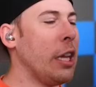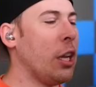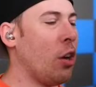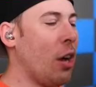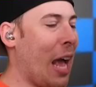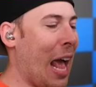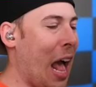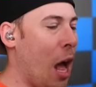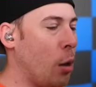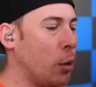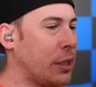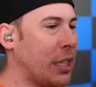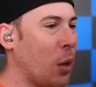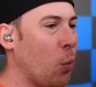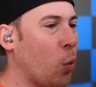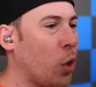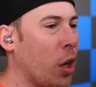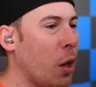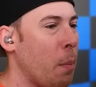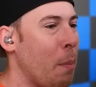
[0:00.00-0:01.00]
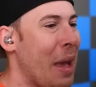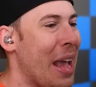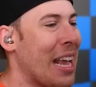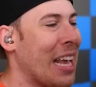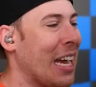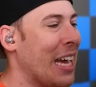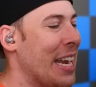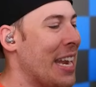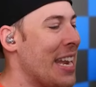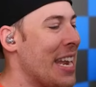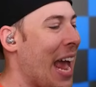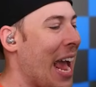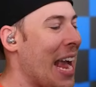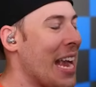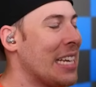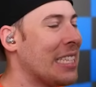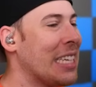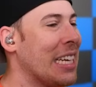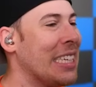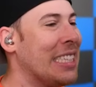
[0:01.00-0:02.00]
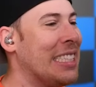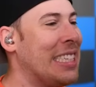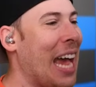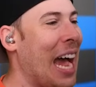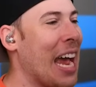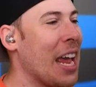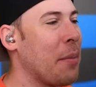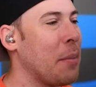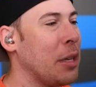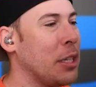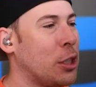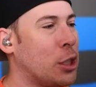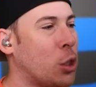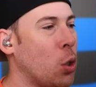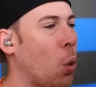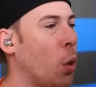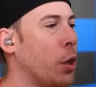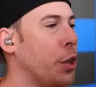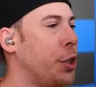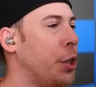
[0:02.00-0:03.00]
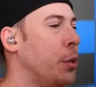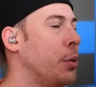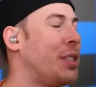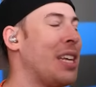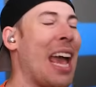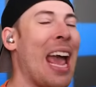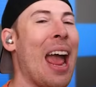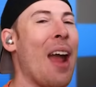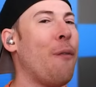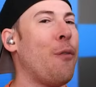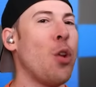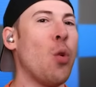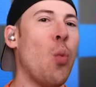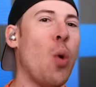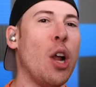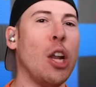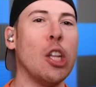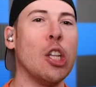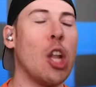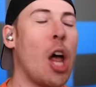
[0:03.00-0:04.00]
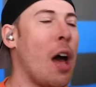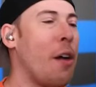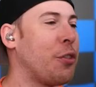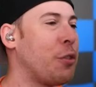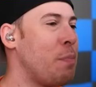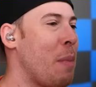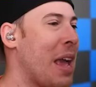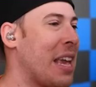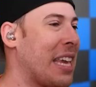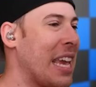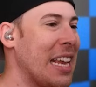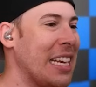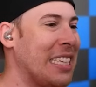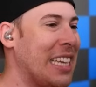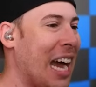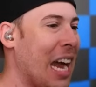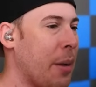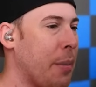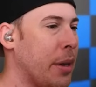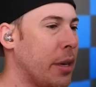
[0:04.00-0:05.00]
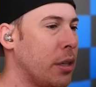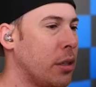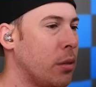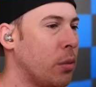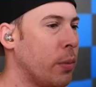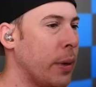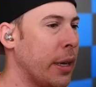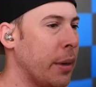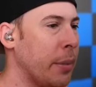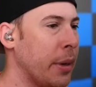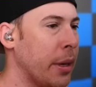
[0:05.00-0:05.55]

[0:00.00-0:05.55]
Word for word: little house and we're gonna make a nice diamond sword, dudes. Everyone loves making diamond. Wait a